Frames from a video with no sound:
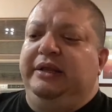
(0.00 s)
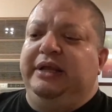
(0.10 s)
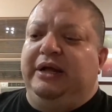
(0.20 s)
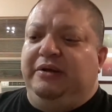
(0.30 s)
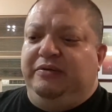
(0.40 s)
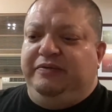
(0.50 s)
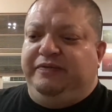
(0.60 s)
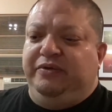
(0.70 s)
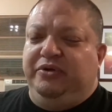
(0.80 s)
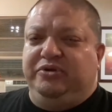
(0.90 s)
Now,
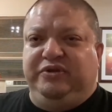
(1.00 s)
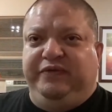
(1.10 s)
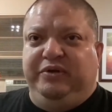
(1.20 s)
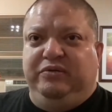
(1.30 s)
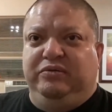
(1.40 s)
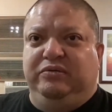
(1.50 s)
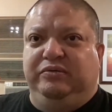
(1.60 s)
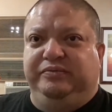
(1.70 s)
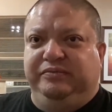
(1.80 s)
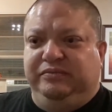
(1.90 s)
for those of you who,